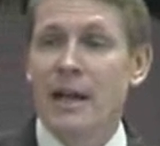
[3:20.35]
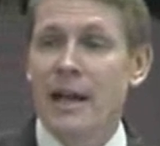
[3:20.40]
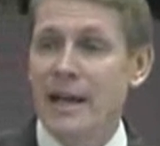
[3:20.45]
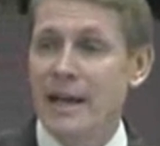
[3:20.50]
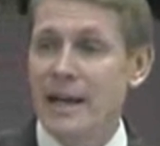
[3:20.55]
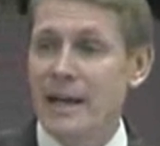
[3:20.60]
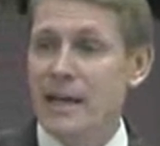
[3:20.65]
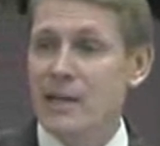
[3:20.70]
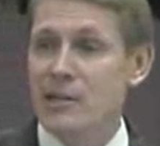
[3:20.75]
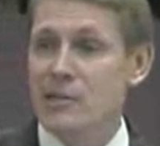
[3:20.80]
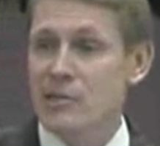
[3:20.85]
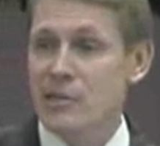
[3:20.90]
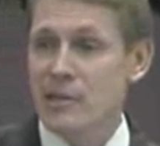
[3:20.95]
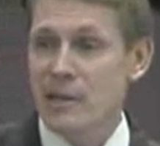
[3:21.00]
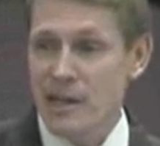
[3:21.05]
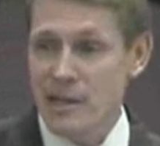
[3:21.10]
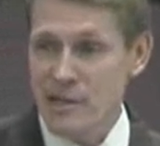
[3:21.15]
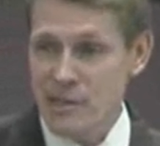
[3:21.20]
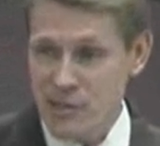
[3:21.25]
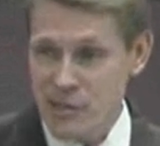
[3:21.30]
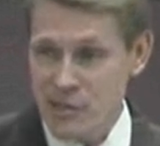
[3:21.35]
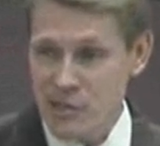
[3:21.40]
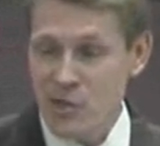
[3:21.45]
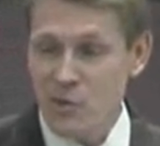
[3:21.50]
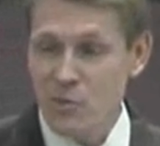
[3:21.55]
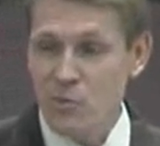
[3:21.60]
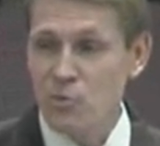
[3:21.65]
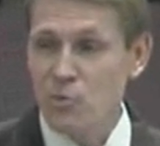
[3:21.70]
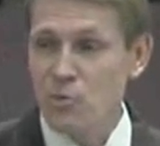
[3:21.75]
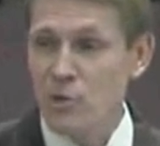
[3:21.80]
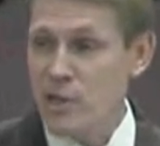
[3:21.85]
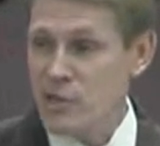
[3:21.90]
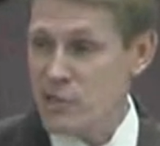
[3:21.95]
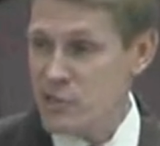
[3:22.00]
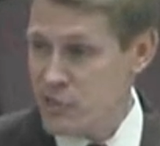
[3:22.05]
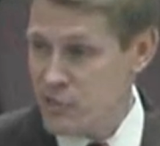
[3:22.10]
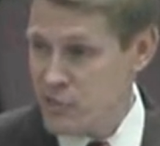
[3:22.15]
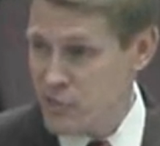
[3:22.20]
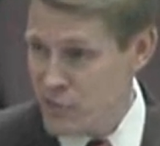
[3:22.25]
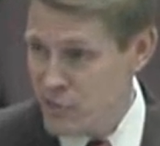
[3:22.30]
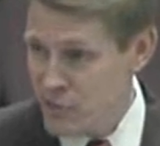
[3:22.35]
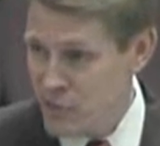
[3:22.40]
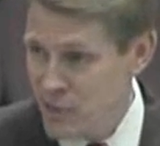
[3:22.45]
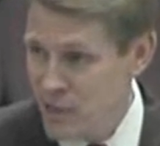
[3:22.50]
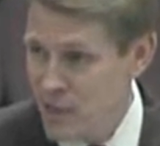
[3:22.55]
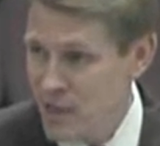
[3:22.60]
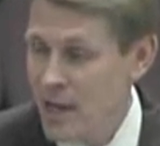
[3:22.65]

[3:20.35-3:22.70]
and it oxidizes, it rusts.